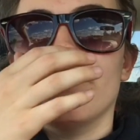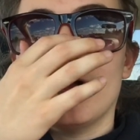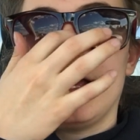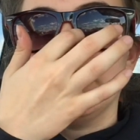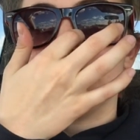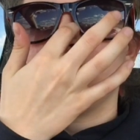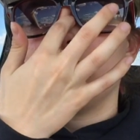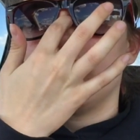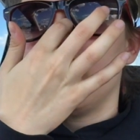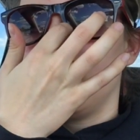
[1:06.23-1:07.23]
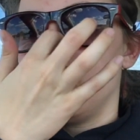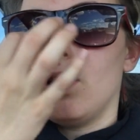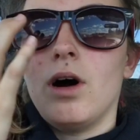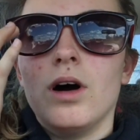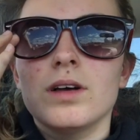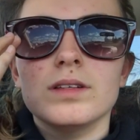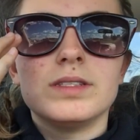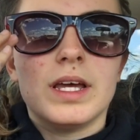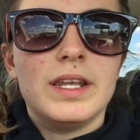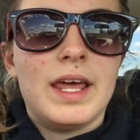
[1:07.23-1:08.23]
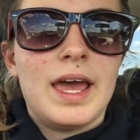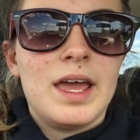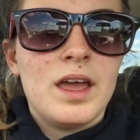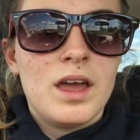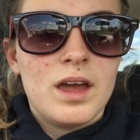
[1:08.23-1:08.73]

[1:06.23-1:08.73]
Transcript: it rains all Sunday,